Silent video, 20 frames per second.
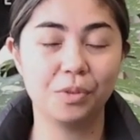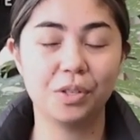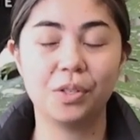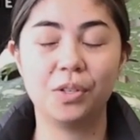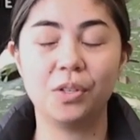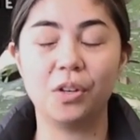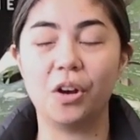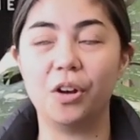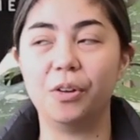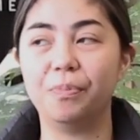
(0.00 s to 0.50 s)

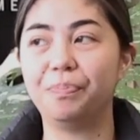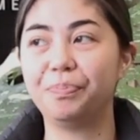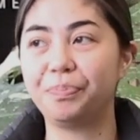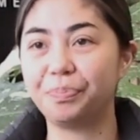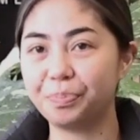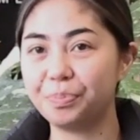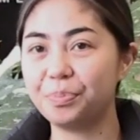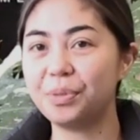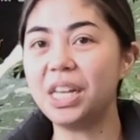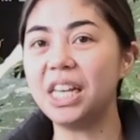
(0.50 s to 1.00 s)
So
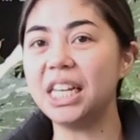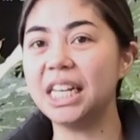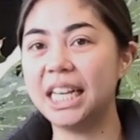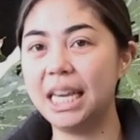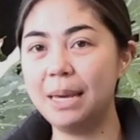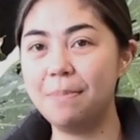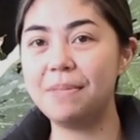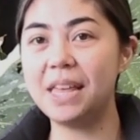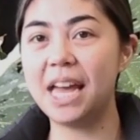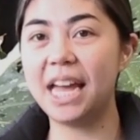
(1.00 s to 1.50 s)

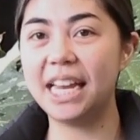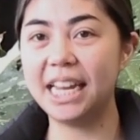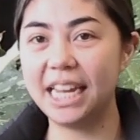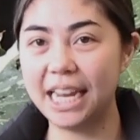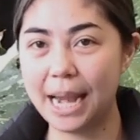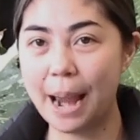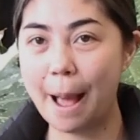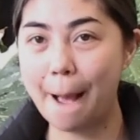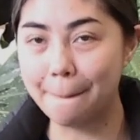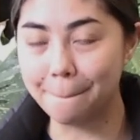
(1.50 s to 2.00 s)
keep that
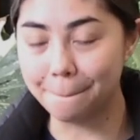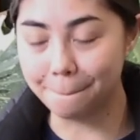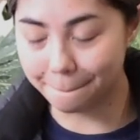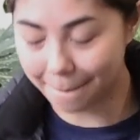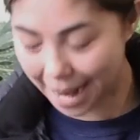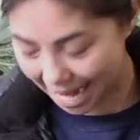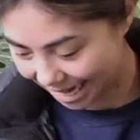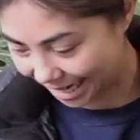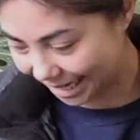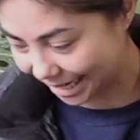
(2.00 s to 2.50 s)
in
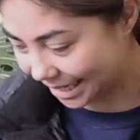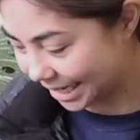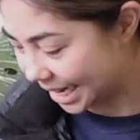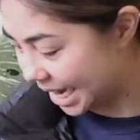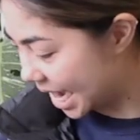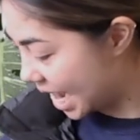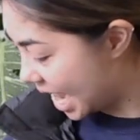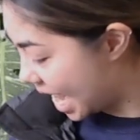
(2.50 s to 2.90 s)
mind.